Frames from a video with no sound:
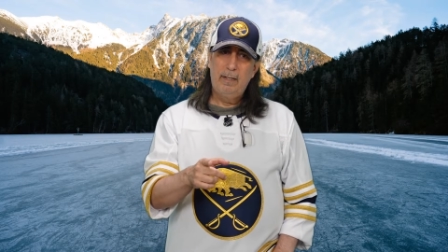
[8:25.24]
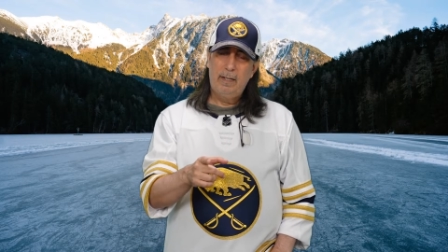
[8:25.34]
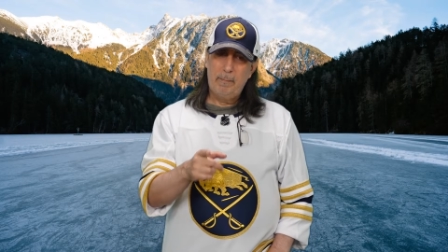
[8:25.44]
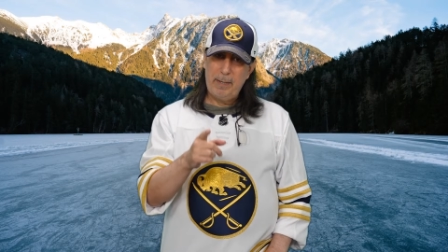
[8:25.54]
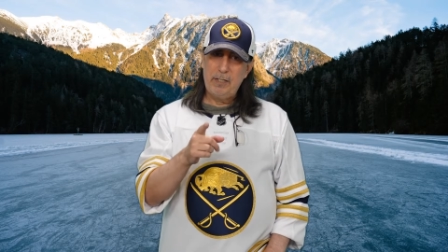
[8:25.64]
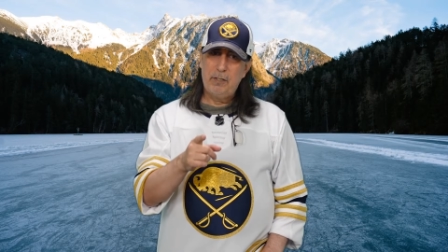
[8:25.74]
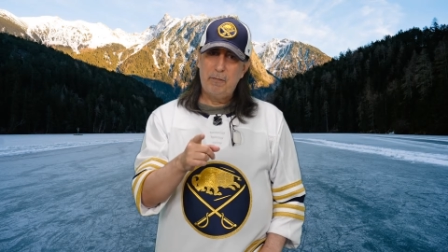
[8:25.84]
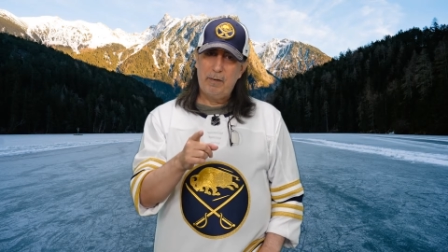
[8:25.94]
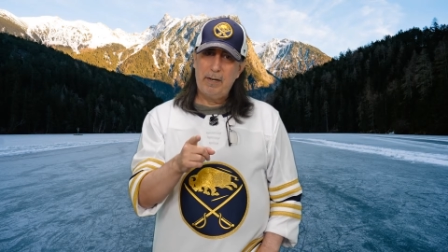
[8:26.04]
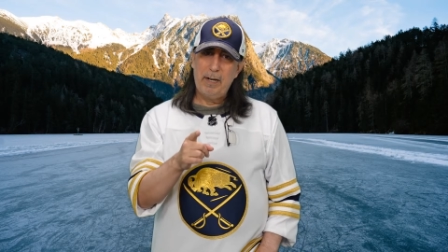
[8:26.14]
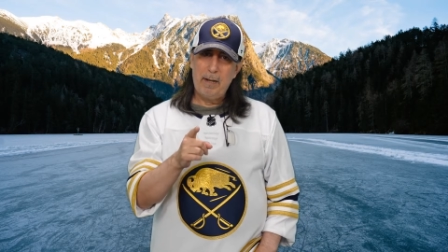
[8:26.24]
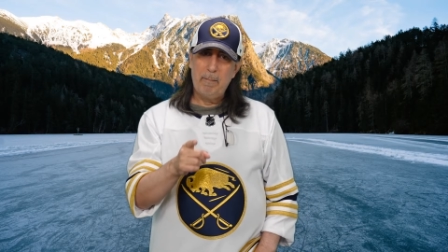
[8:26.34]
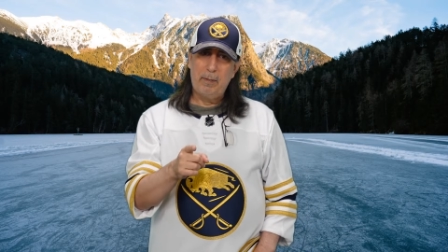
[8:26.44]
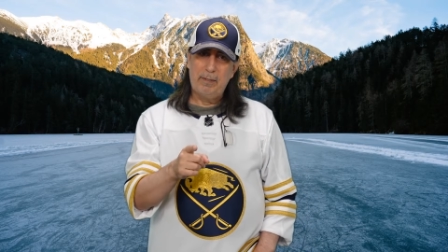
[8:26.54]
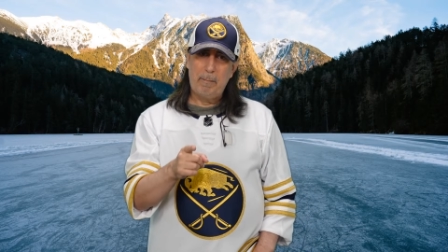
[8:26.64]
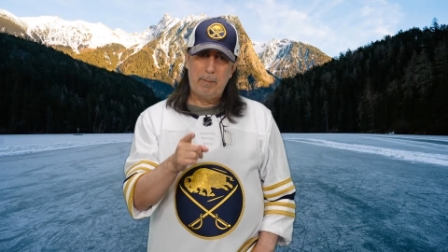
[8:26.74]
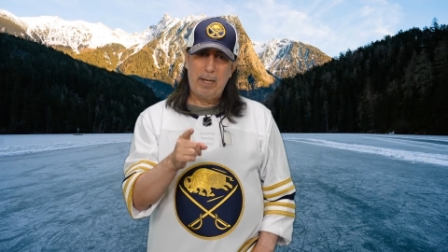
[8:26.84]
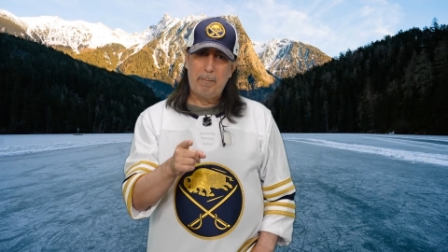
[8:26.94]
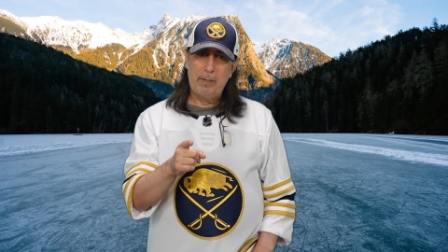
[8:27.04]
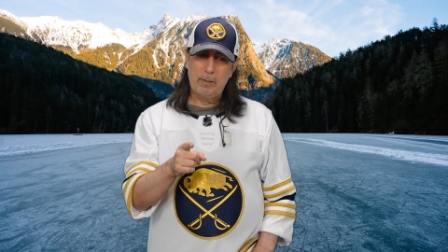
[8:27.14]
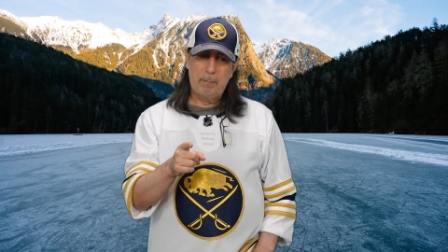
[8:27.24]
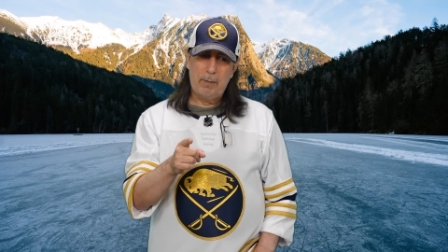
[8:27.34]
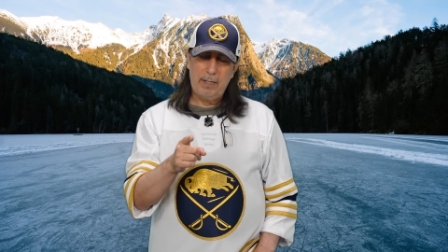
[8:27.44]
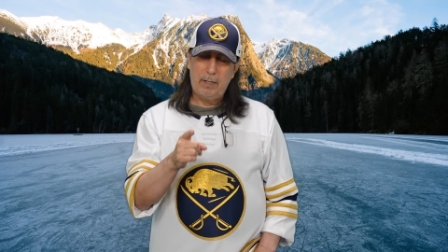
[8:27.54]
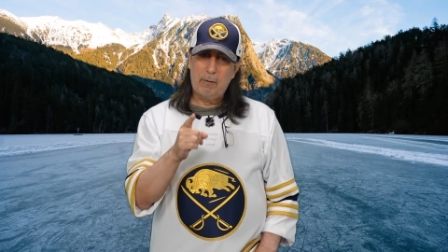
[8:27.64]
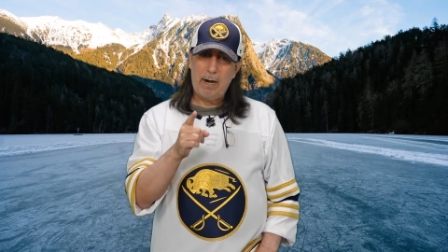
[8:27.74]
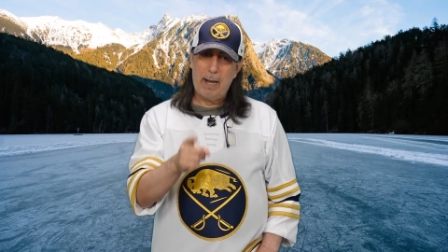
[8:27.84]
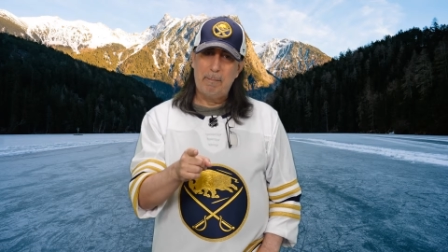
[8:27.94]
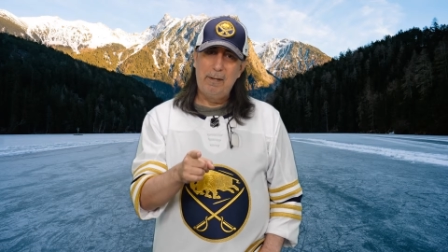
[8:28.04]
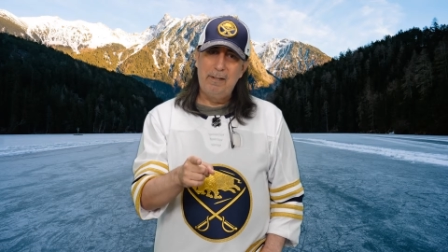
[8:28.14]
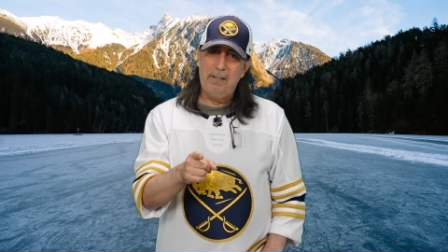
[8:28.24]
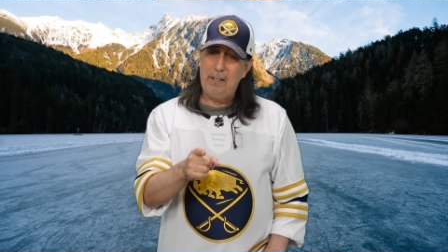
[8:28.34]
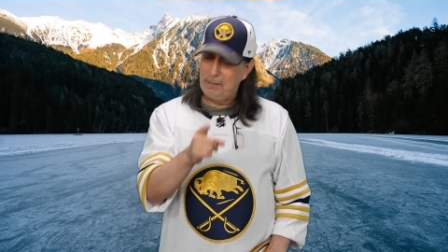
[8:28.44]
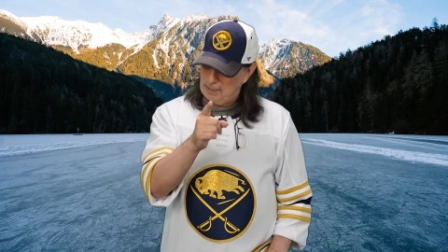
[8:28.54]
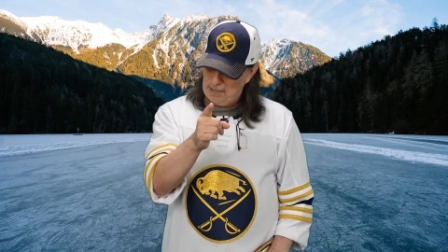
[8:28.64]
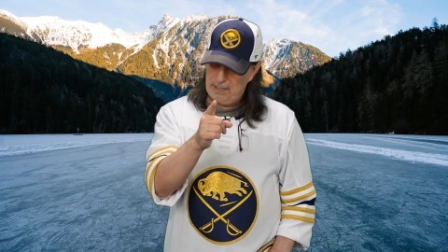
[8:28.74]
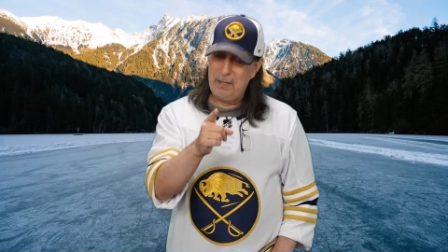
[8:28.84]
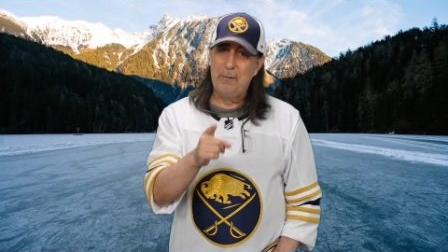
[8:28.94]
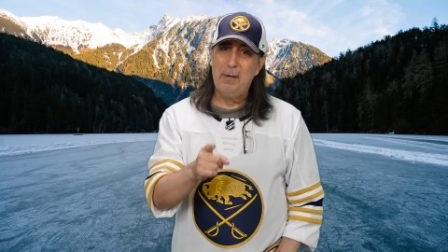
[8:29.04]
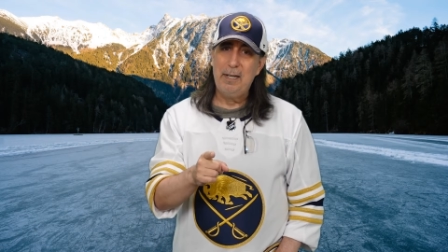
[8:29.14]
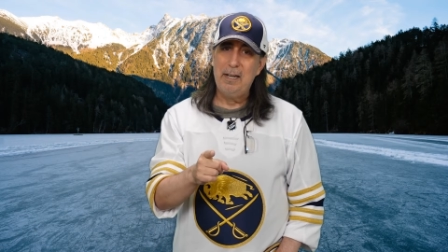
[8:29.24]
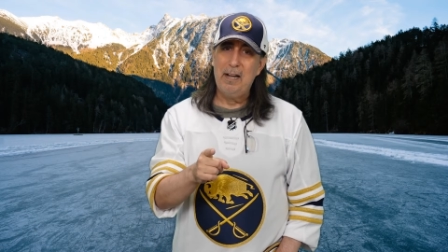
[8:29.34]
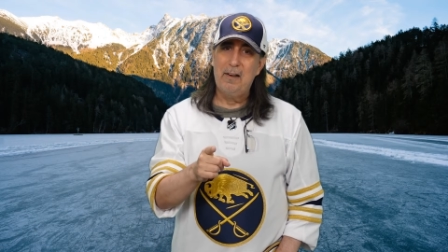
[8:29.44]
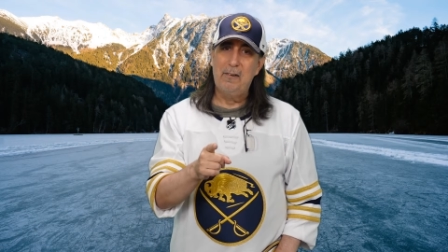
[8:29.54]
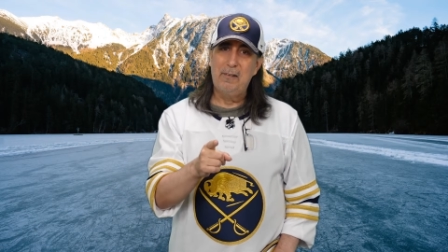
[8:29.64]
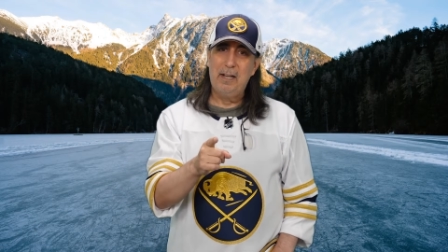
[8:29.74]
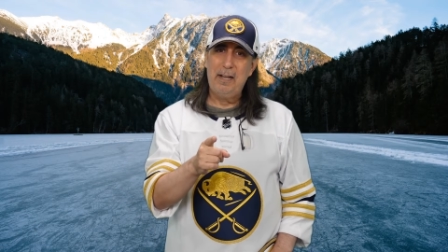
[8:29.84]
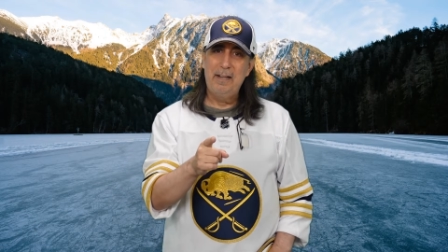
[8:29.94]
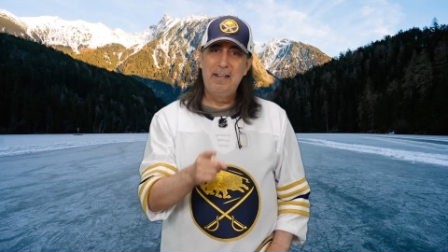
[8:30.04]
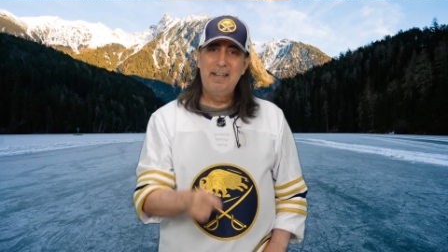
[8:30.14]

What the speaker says: It makes you very humble. That black belt's pretty crap. I'll tell you right now, okay?